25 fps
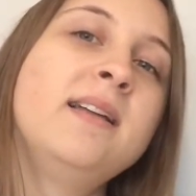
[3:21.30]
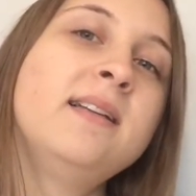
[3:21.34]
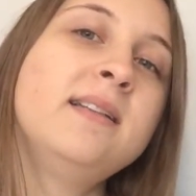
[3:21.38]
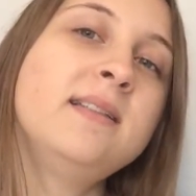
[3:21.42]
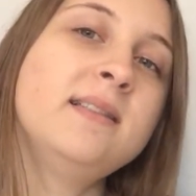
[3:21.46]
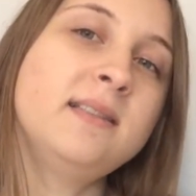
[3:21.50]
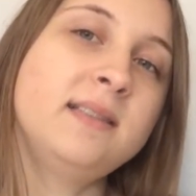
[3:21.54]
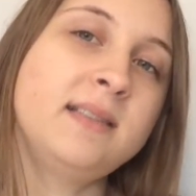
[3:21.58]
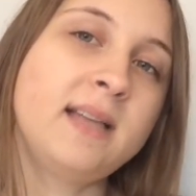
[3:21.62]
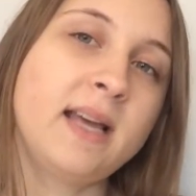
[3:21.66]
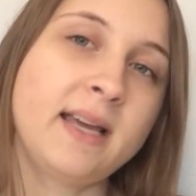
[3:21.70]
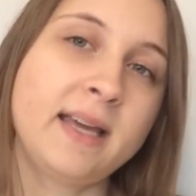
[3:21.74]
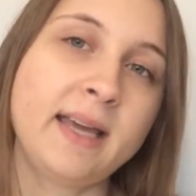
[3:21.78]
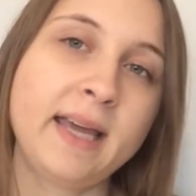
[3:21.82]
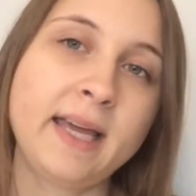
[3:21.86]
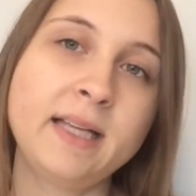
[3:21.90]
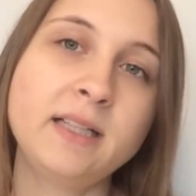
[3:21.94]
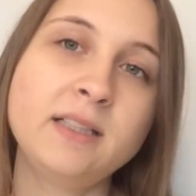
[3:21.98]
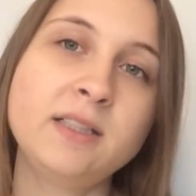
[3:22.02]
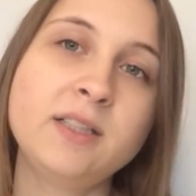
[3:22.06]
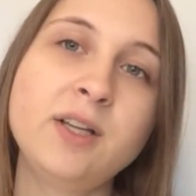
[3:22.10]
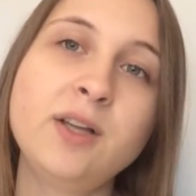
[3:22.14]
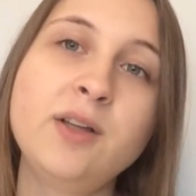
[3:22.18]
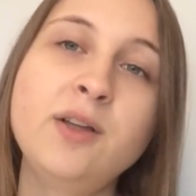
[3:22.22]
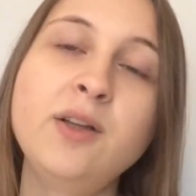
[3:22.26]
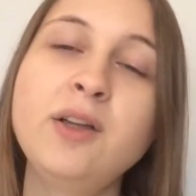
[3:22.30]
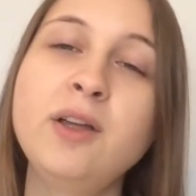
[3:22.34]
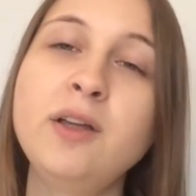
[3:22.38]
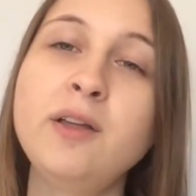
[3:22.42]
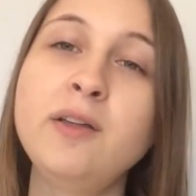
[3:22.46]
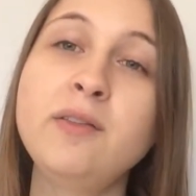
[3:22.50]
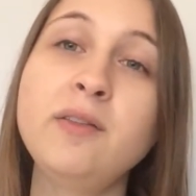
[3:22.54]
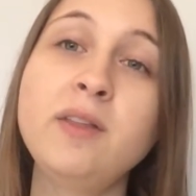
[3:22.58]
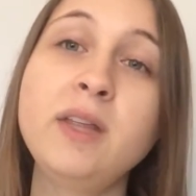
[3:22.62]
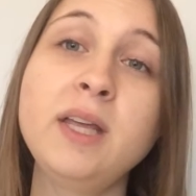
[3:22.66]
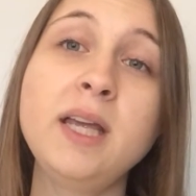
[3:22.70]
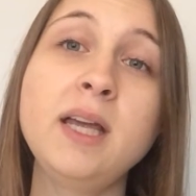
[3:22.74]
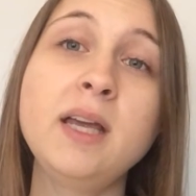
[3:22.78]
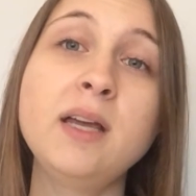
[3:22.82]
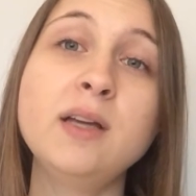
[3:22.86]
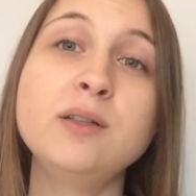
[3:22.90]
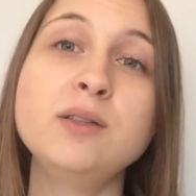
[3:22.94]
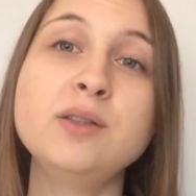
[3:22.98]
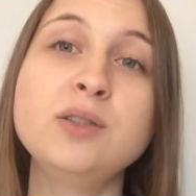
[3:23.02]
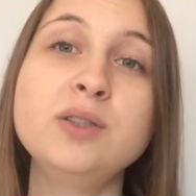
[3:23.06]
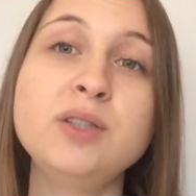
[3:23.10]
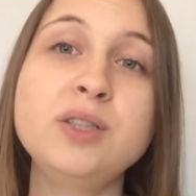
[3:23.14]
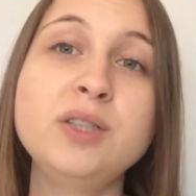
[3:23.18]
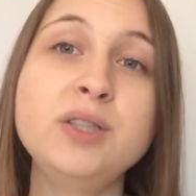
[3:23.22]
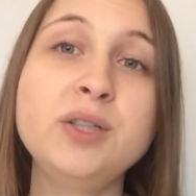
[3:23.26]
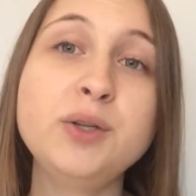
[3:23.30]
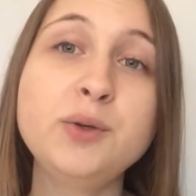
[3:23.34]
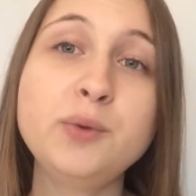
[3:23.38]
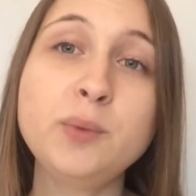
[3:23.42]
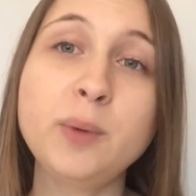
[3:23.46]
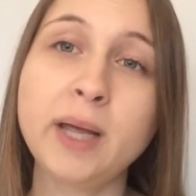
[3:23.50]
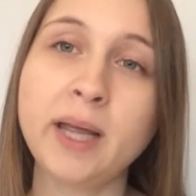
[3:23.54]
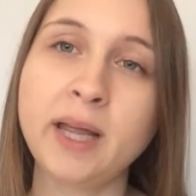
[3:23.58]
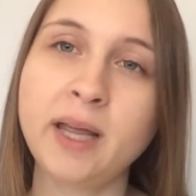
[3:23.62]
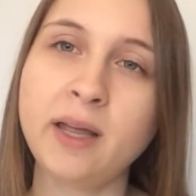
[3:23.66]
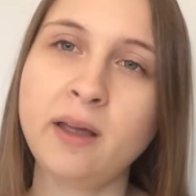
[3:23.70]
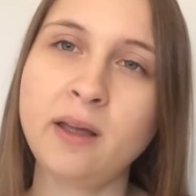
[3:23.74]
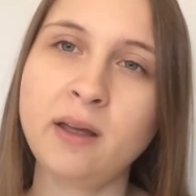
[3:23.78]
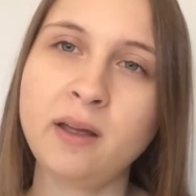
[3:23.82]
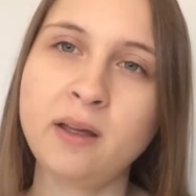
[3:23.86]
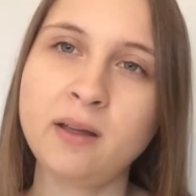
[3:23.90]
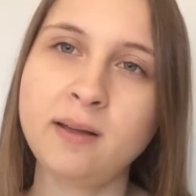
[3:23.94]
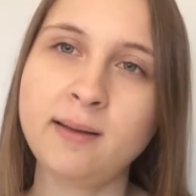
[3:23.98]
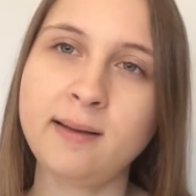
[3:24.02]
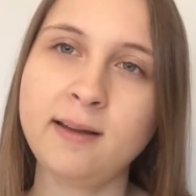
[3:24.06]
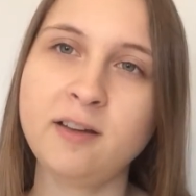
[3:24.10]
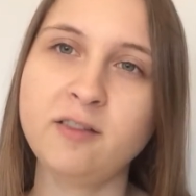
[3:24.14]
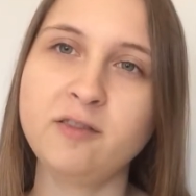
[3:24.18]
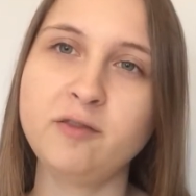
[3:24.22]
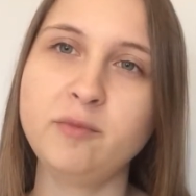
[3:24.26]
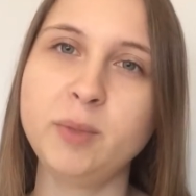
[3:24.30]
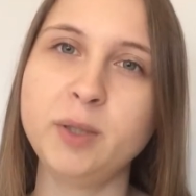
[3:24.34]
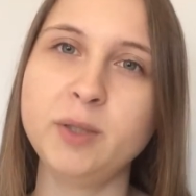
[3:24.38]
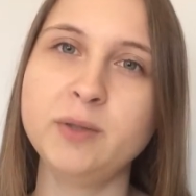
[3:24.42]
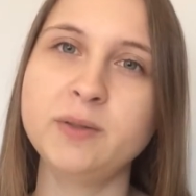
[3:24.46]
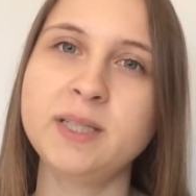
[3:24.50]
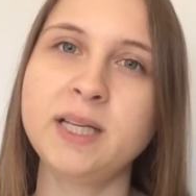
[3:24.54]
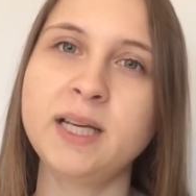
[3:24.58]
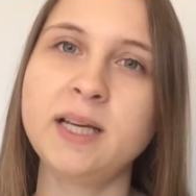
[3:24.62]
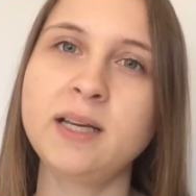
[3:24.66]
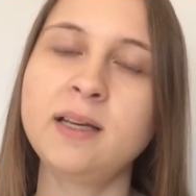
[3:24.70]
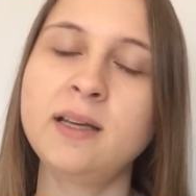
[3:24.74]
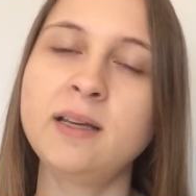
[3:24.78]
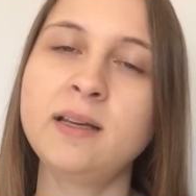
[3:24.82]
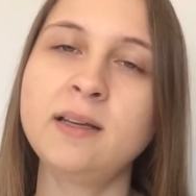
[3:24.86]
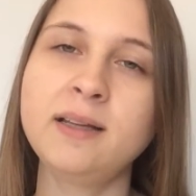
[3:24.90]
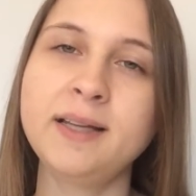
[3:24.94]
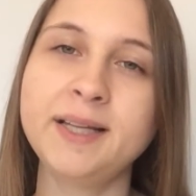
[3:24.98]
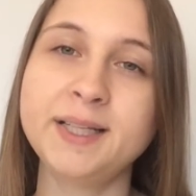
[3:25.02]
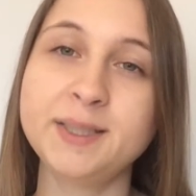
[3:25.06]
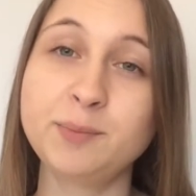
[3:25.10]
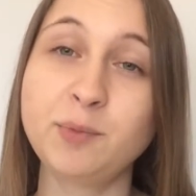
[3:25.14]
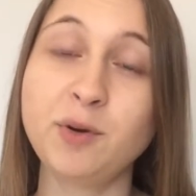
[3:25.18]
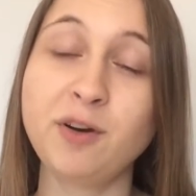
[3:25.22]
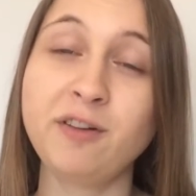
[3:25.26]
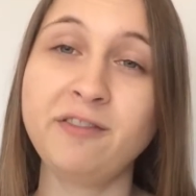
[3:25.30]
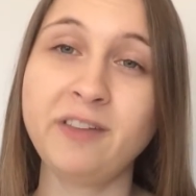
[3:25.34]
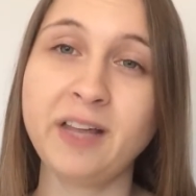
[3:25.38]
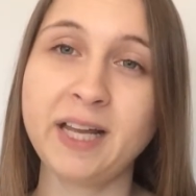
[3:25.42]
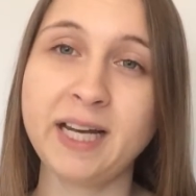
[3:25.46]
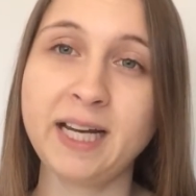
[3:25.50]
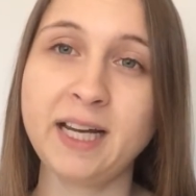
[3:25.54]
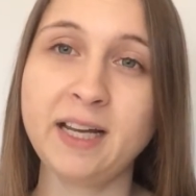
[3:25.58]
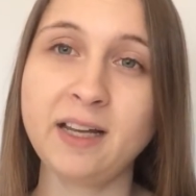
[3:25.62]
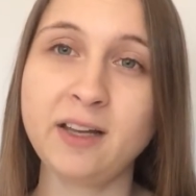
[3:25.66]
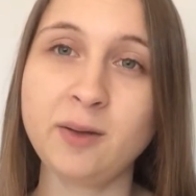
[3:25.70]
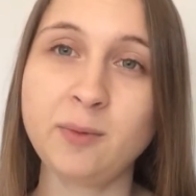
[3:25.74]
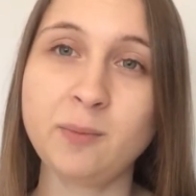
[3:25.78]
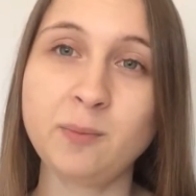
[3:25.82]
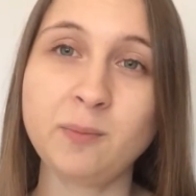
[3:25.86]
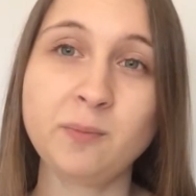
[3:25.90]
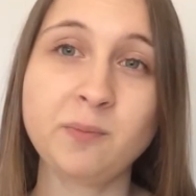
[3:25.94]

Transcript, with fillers: Second, the doing of music is prophetic.